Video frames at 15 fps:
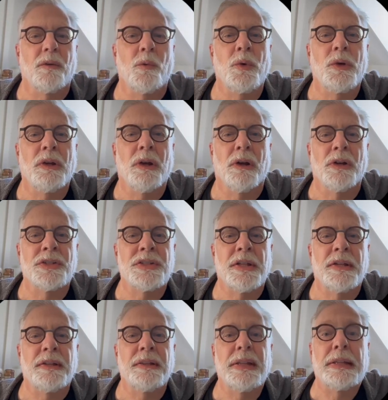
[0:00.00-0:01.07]
we are
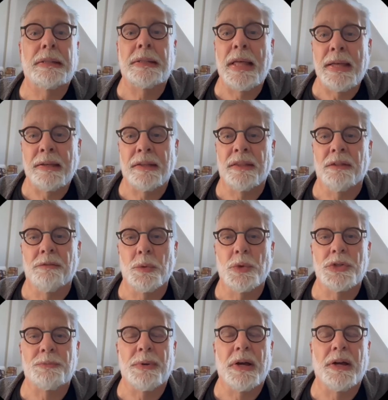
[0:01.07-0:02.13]
setting the length of the
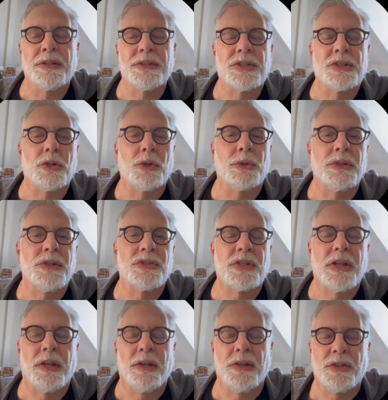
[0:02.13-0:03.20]
response. So in this
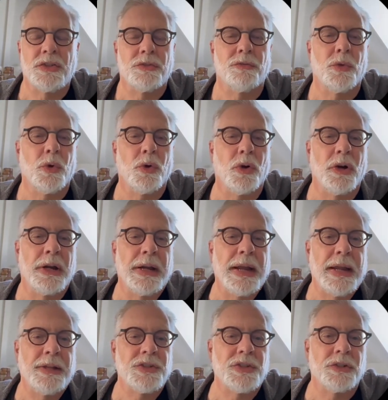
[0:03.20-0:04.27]
case, for an
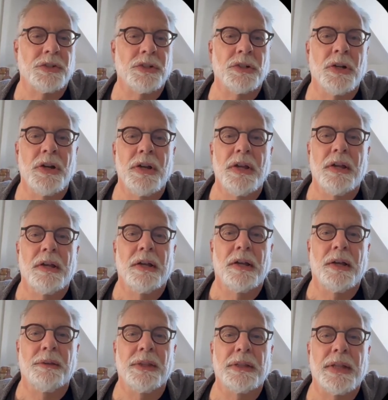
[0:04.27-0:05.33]
answer,
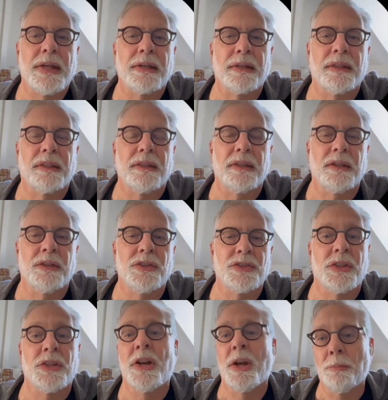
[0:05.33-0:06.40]
the length
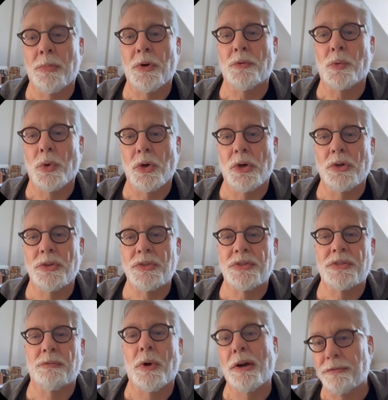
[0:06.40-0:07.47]
is the number of
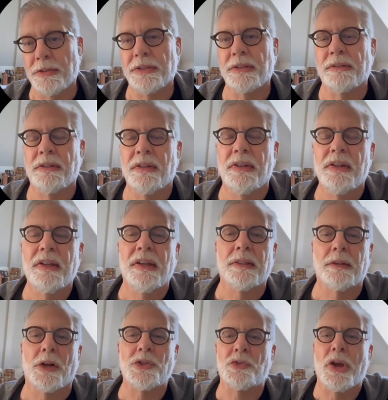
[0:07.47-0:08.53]
words, roughly.
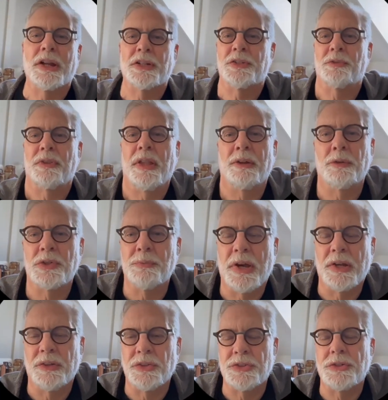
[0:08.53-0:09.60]
And large language
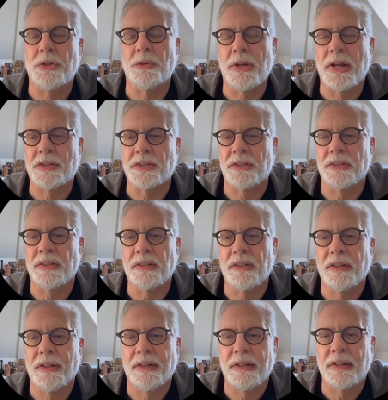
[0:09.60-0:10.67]
models
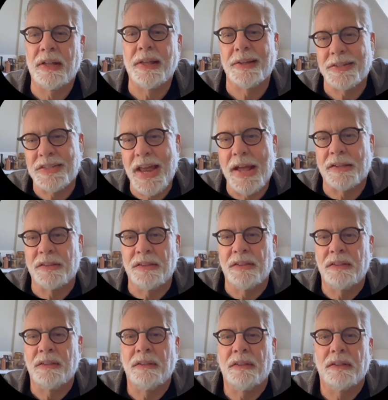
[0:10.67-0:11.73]
can't
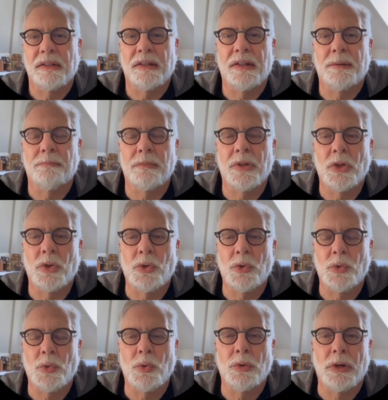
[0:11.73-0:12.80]
exactly
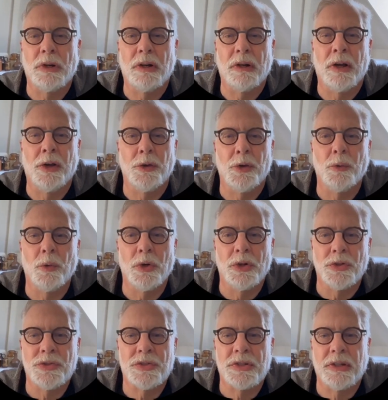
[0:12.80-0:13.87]
go 100
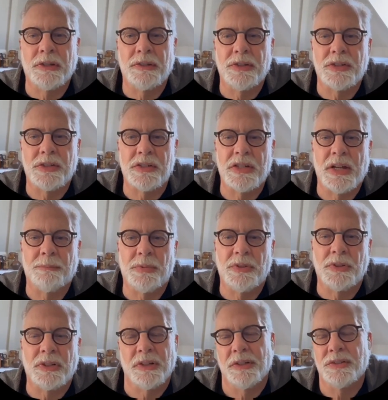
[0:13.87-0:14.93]
words, say, in this
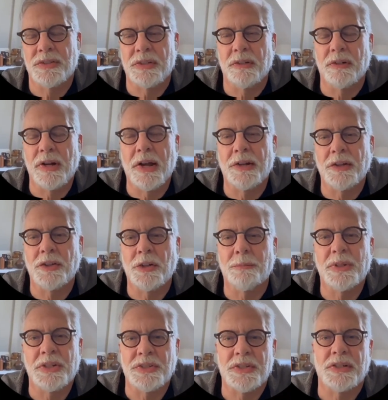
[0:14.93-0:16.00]
example, because they're
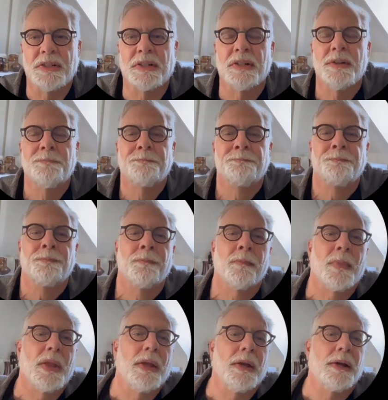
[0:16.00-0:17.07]
non-deterministic.
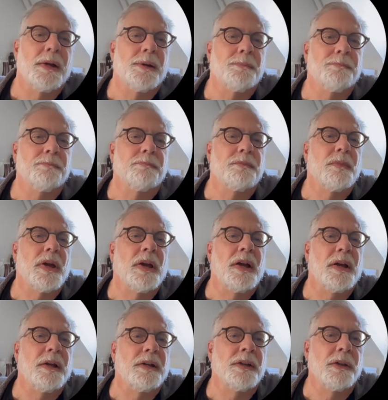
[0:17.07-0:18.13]
Um,
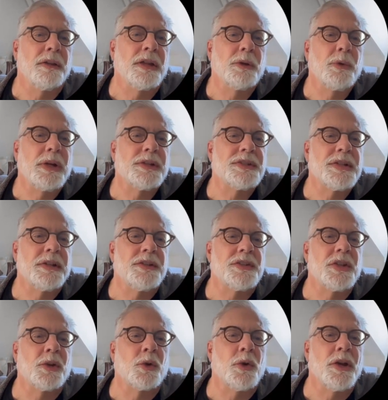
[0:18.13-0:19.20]
Another thing we can set is
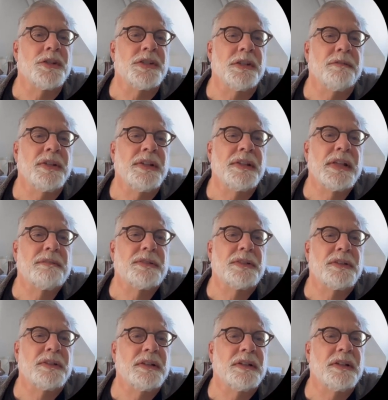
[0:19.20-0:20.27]
the creativity
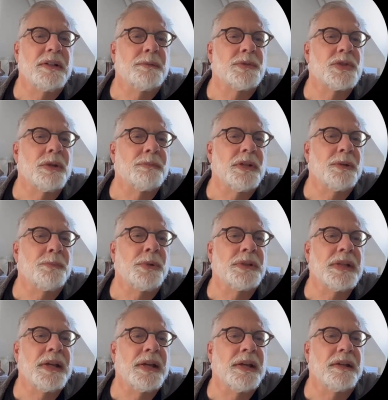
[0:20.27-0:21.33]
level. So I'm going to
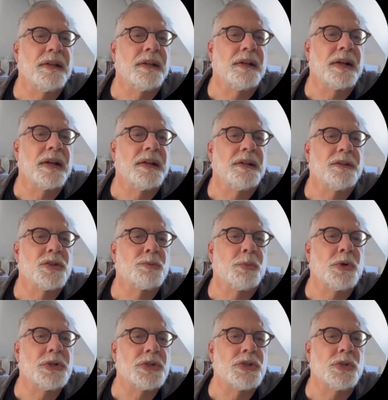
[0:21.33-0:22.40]
put that at a kind of zero
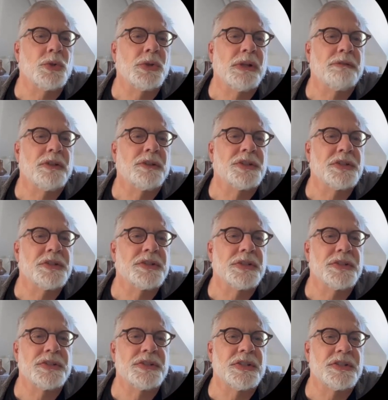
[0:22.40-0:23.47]
point 0.2 level since
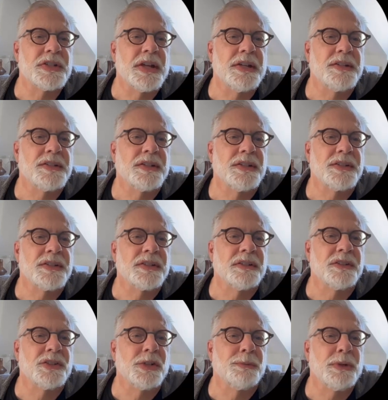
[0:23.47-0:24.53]
this is a scientist
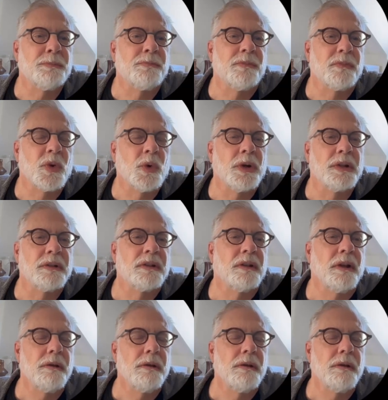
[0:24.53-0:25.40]
and should be quite